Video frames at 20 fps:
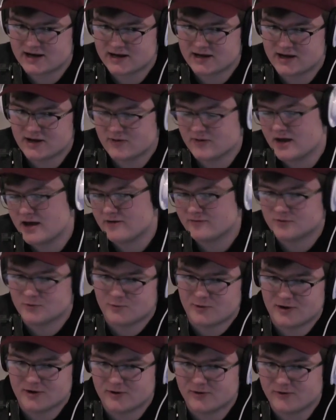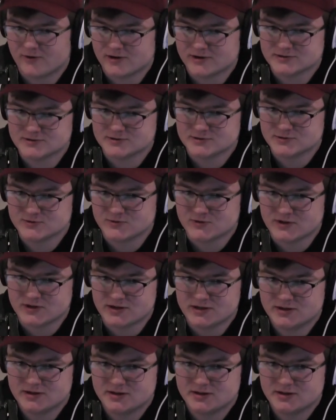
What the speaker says: and now they have to walk across the street.